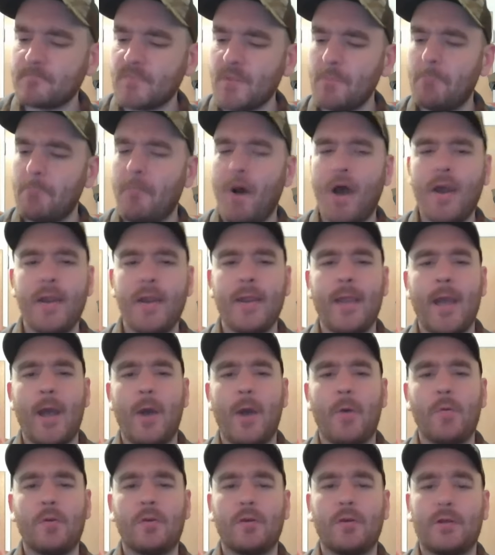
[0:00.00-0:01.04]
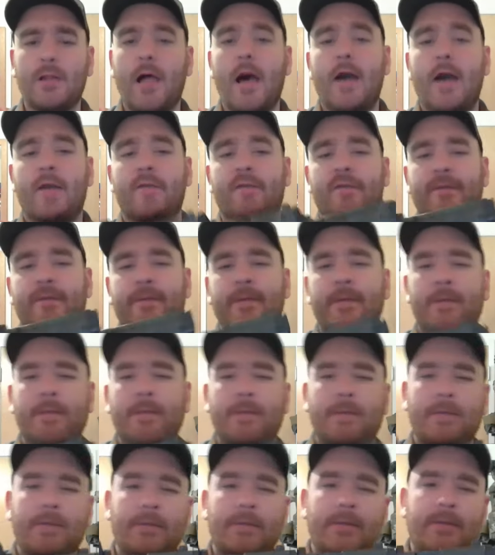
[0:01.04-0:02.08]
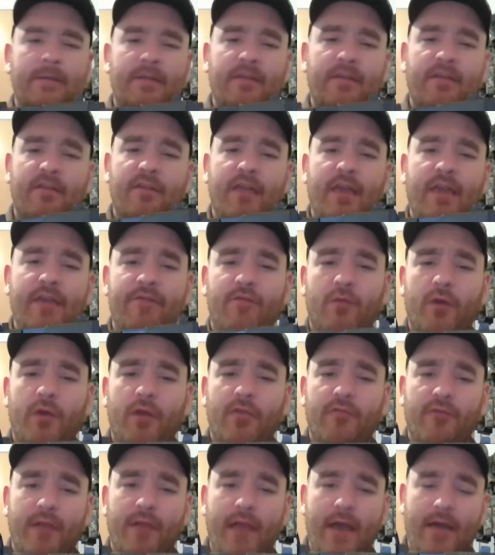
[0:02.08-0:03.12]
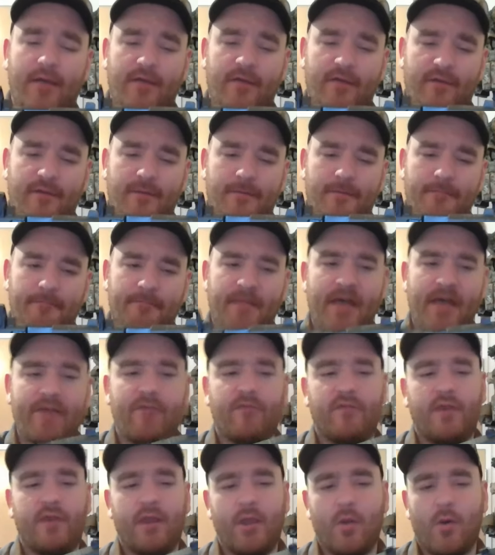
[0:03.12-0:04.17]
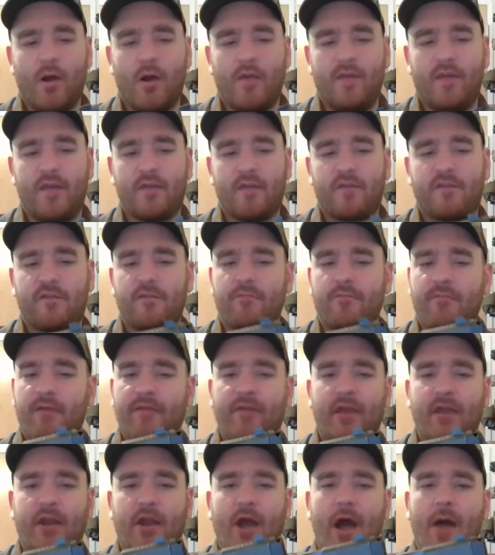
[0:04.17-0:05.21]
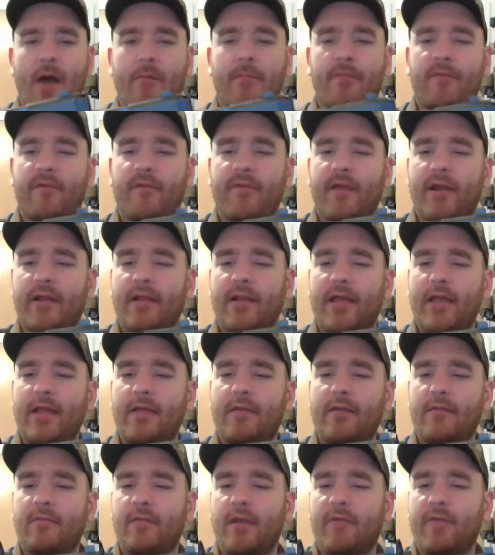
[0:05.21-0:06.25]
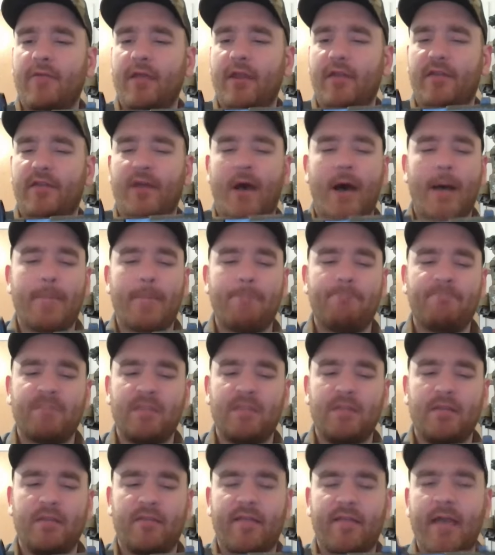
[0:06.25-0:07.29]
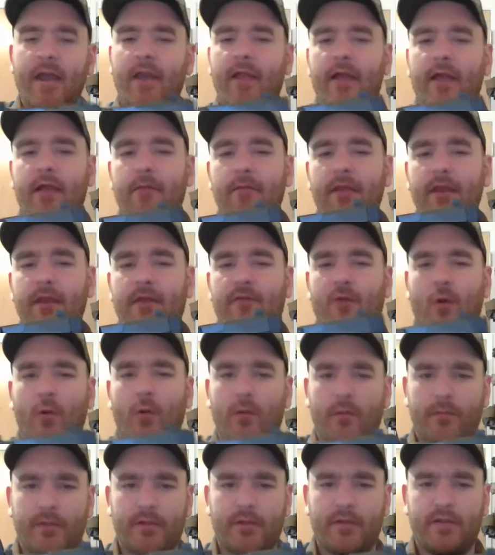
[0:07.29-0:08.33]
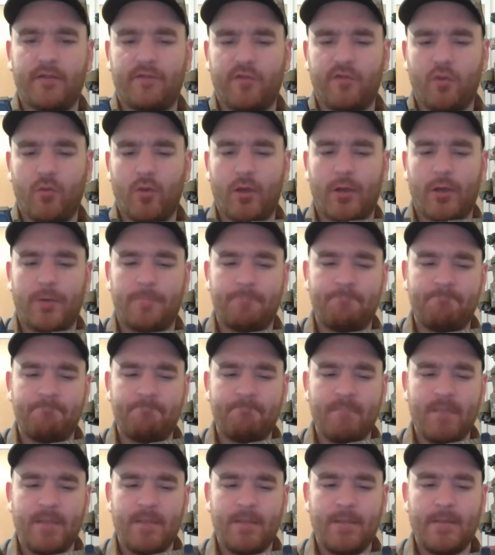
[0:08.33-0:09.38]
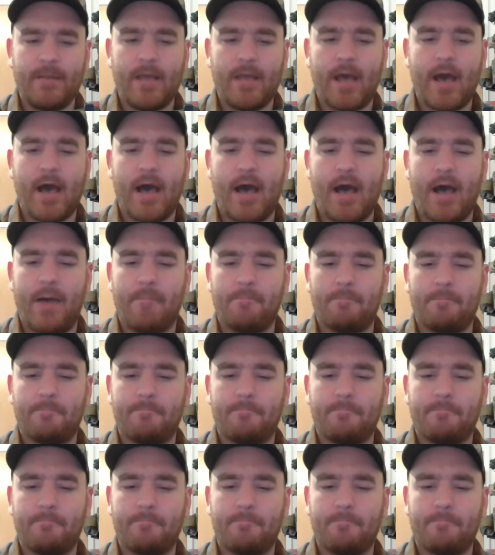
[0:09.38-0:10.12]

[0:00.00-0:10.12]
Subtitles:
modding out Glocks. This is a 43X. I have a video on this. I've got a comp, I've got a light, I've got a dot. It's kind of like a mini Roland build, if you will. I